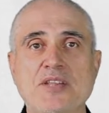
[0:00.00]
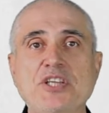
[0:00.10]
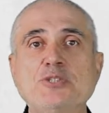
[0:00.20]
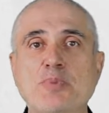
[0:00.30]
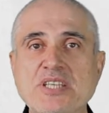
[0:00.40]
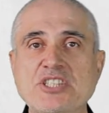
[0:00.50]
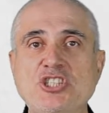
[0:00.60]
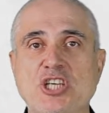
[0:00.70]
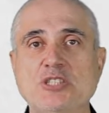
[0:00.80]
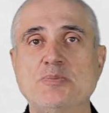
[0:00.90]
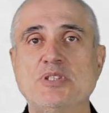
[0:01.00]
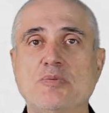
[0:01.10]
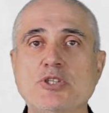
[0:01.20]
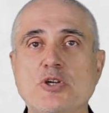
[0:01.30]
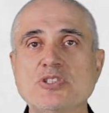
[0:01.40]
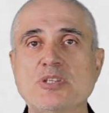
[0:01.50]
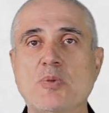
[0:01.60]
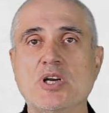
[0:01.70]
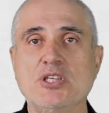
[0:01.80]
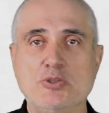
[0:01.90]
This price adjustment returns the
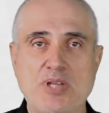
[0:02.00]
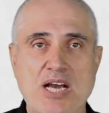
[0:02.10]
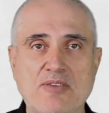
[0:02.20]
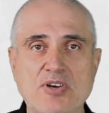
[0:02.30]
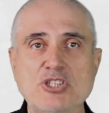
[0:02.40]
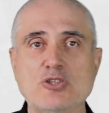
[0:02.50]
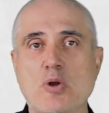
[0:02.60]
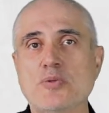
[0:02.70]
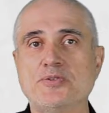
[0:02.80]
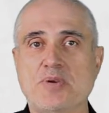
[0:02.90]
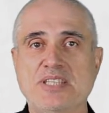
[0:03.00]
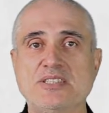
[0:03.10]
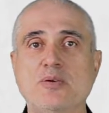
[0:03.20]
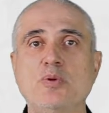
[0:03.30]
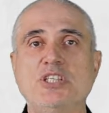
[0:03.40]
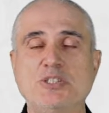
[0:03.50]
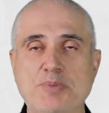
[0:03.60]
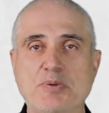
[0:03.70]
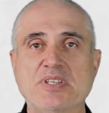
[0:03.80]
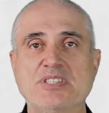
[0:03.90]
market to the average growth trends we
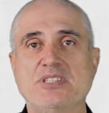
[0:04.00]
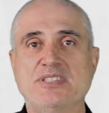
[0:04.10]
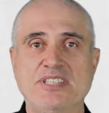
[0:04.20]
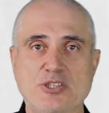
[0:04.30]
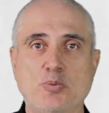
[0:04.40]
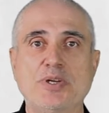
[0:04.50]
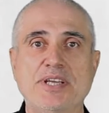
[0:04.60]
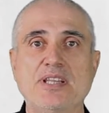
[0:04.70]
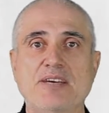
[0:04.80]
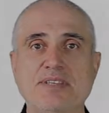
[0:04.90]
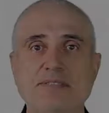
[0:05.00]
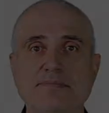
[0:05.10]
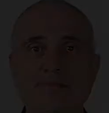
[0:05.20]
experienced since 2011.